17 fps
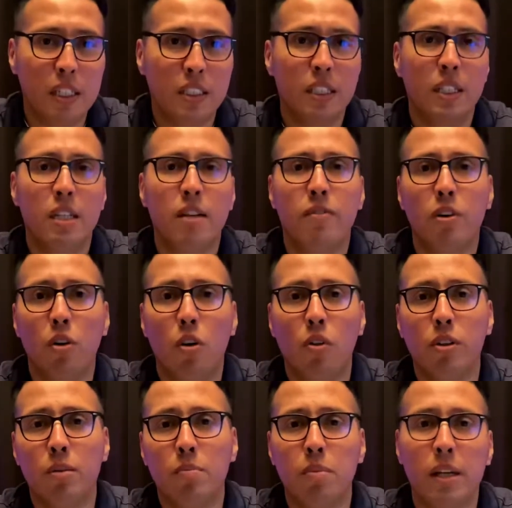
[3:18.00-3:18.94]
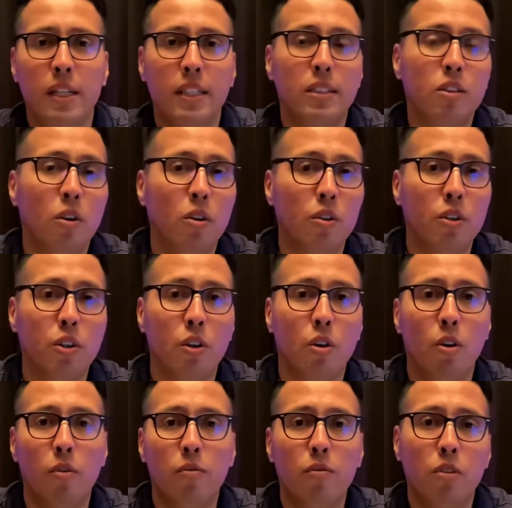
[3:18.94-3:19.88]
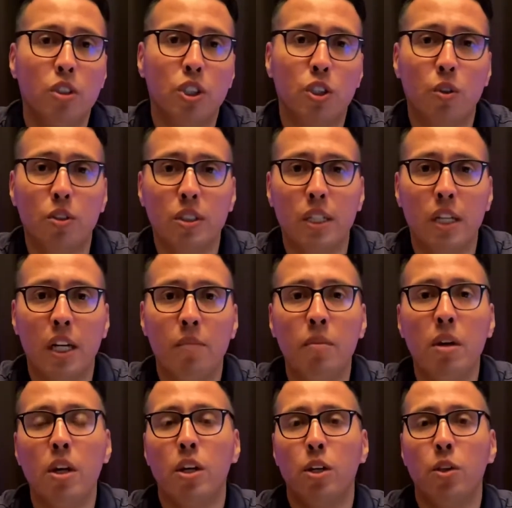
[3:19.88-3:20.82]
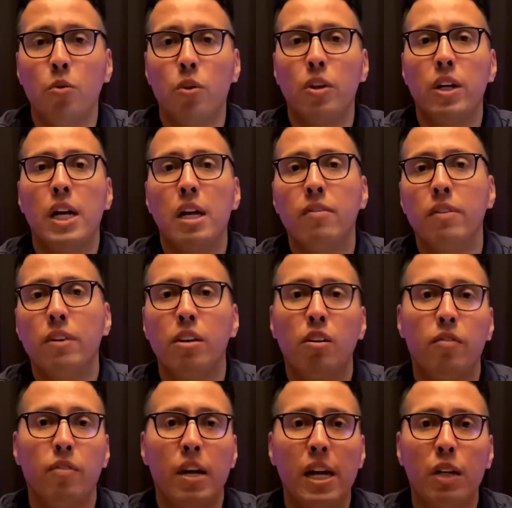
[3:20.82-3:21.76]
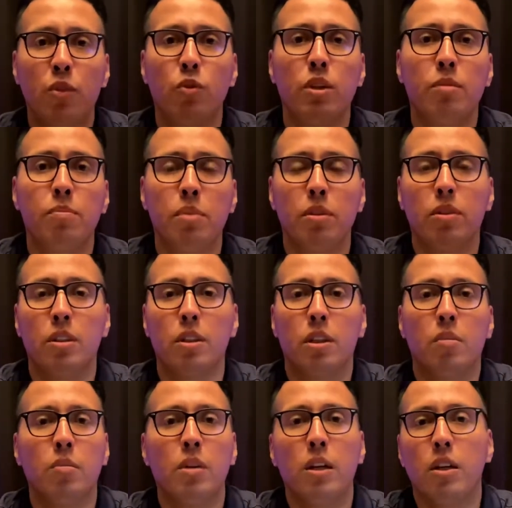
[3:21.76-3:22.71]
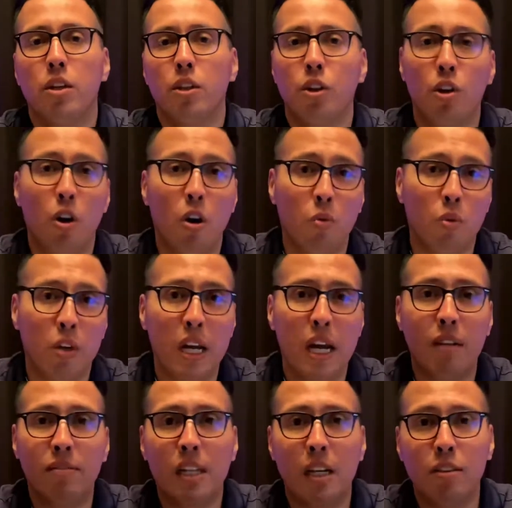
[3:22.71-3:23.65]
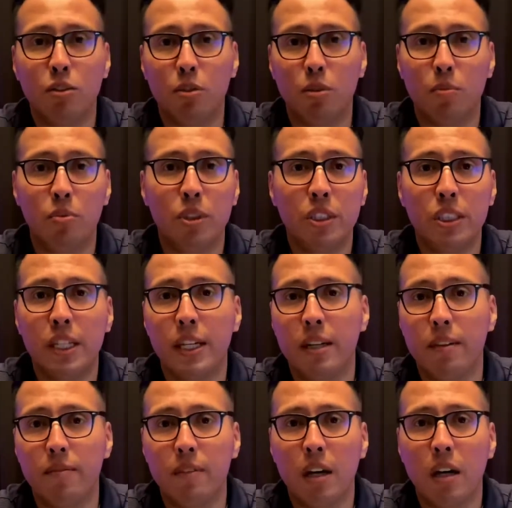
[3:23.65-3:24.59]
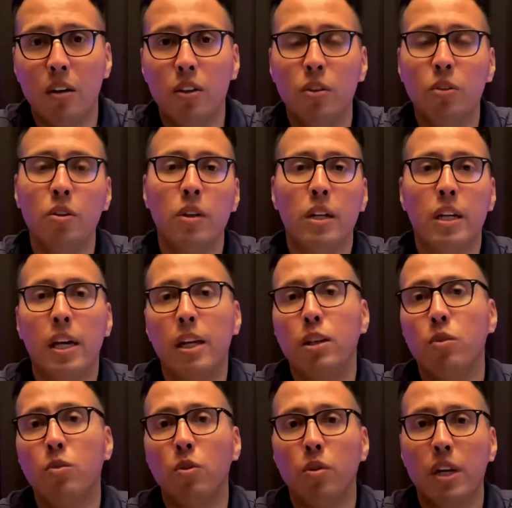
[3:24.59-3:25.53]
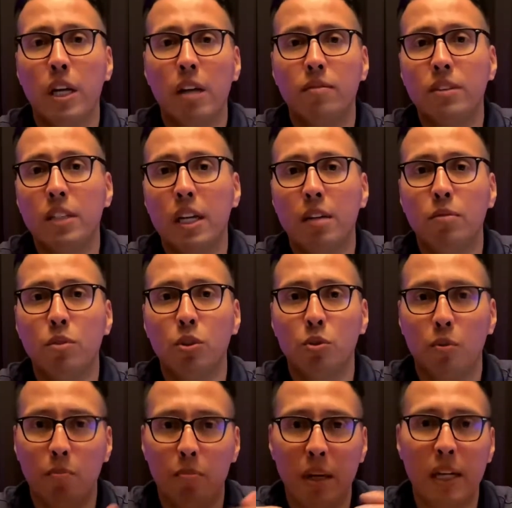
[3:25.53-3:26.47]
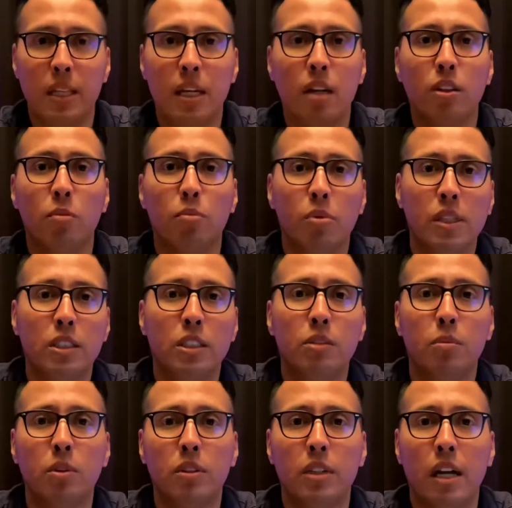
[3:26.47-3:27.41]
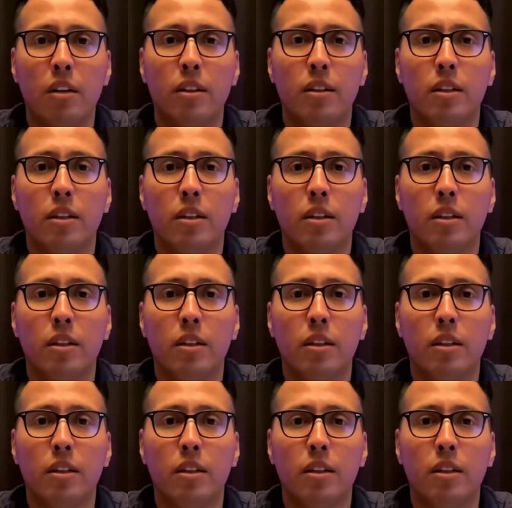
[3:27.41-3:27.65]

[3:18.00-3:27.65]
if you're only planning to own your home for a short time, you won't have enough equity built up. Your home won't have time to appreciate in value, and you won't have time to pay down the principal down enough.